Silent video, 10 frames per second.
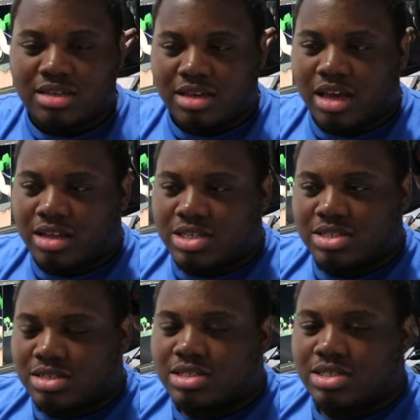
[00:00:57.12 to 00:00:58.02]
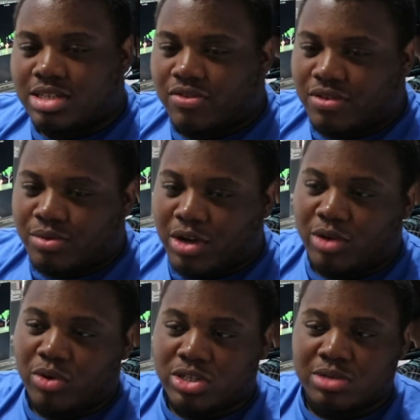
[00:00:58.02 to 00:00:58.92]
Yes, this is definitely what
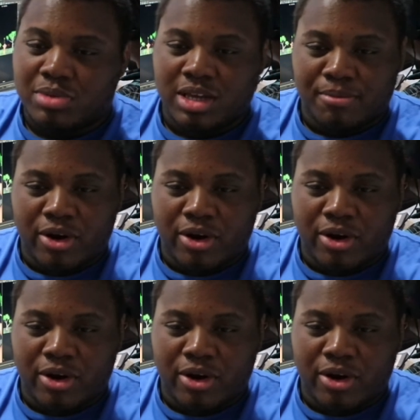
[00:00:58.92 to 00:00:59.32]
I want to be a